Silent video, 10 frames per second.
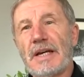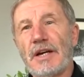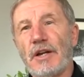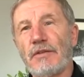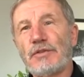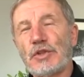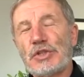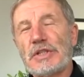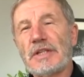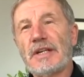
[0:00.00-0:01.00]
I've
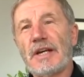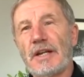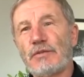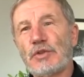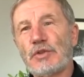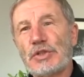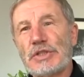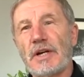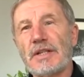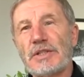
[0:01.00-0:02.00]
just
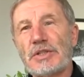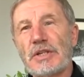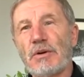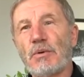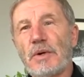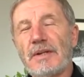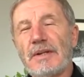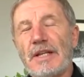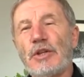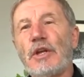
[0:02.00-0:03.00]
started. So
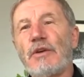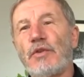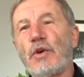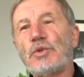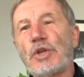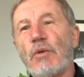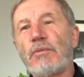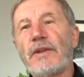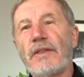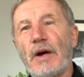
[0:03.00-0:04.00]
in the near future,
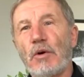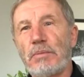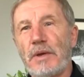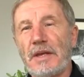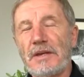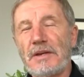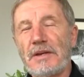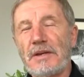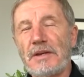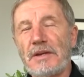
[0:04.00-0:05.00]
hopefully that
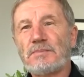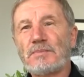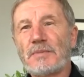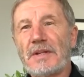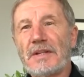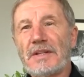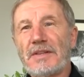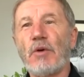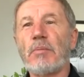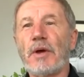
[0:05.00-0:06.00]

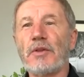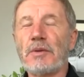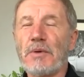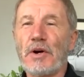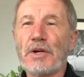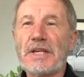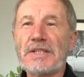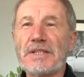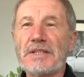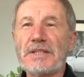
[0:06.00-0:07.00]
will be on the
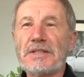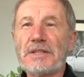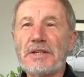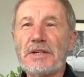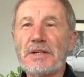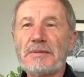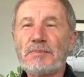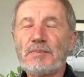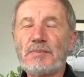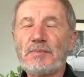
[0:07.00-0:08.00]
market, and
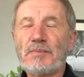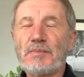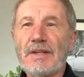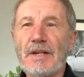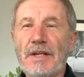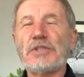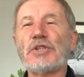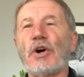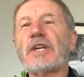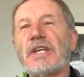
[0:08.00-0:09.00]
it's
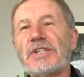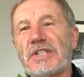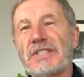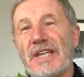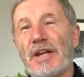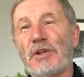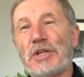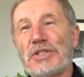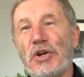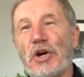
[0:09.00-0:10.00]
not a kiss and tell.
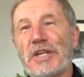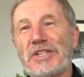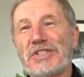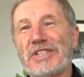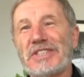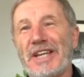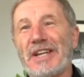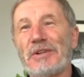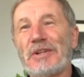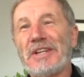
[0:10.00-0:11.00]
It's not a kiss and
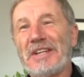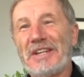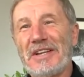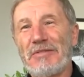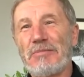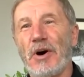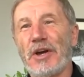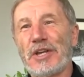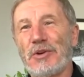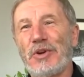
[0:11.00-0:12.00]
tell of right.
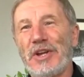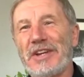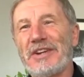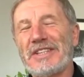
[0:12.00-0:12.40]
my career.